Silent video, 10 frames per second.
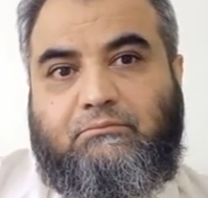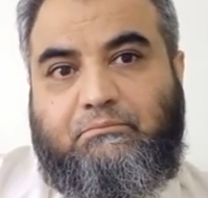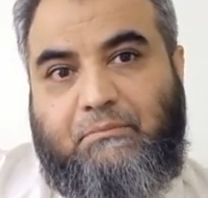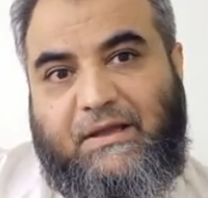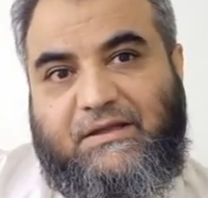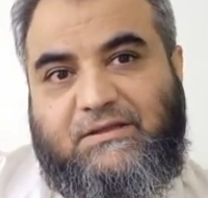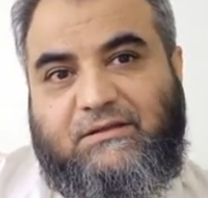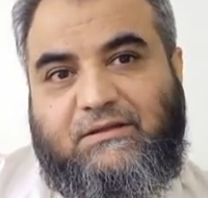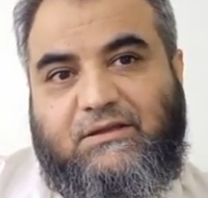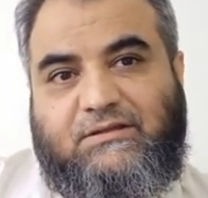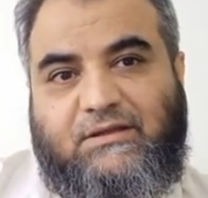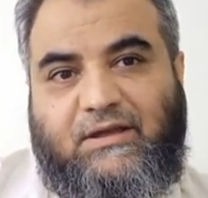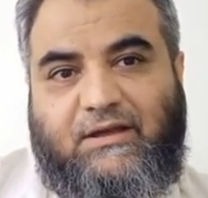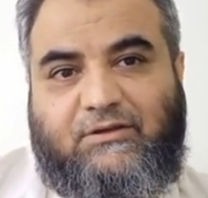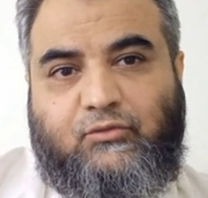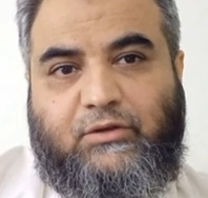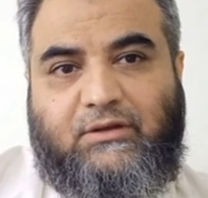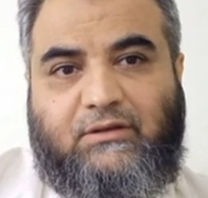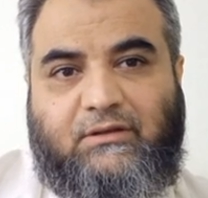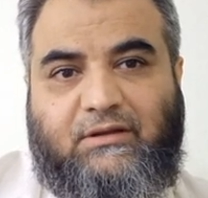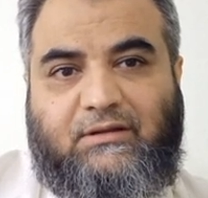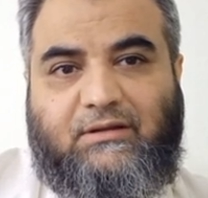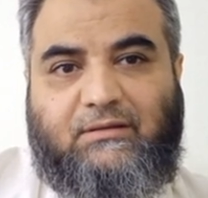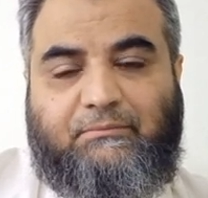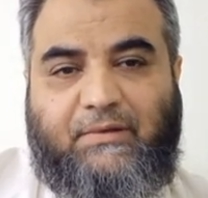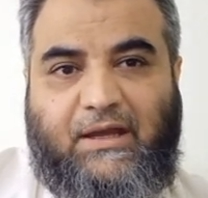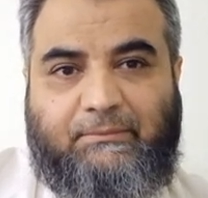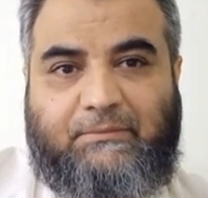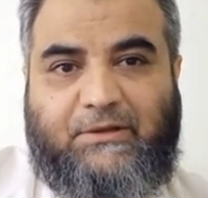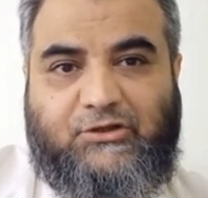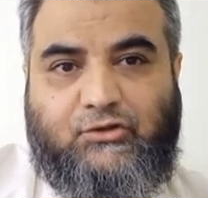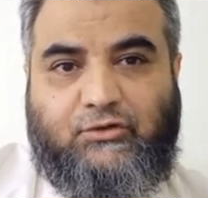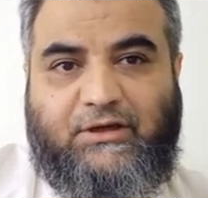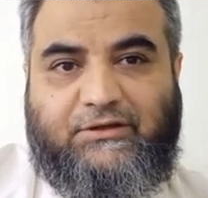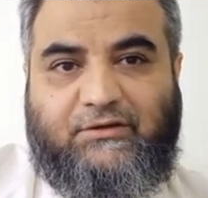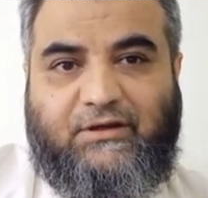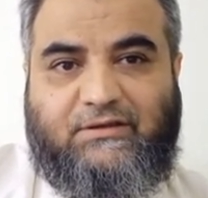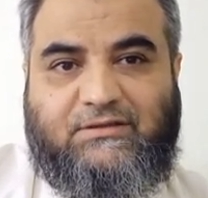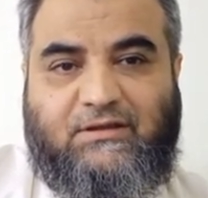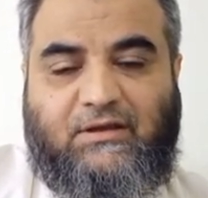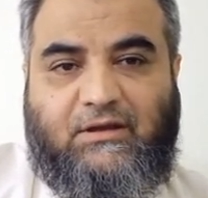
managing this and doing in hypermature cataracts,